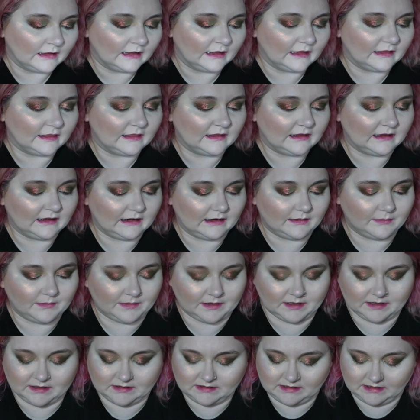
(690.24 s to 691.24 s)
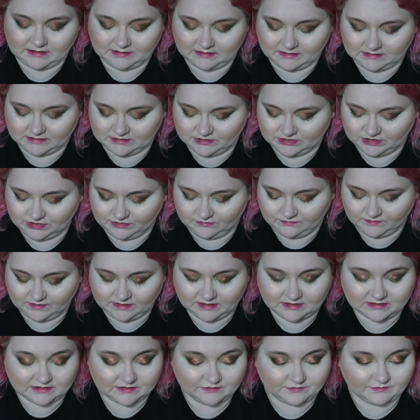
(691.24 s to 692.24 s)
And then I'm going to take the
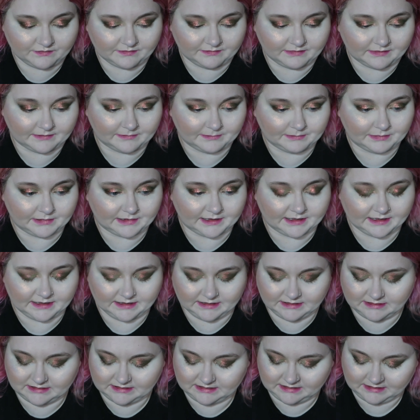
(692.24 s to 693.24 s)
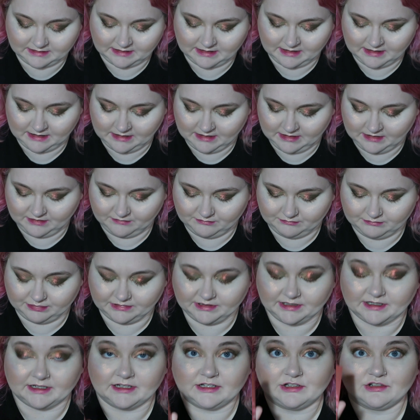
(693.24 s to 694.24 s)
Juvia's Place
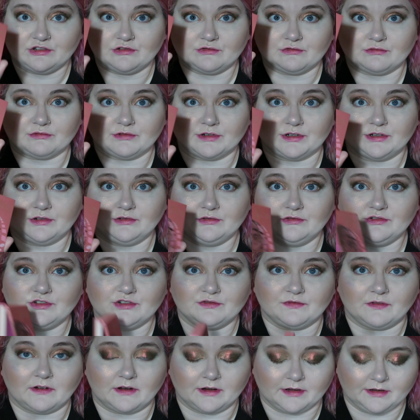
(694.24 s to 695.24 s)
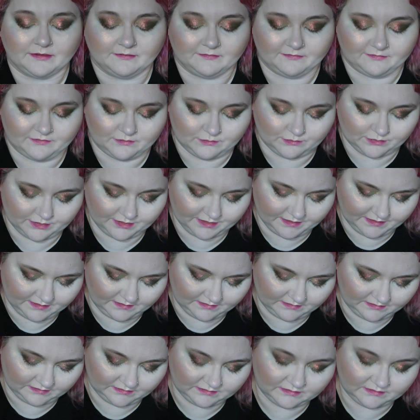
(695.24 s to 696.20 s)
Blush Rouge Volume 4.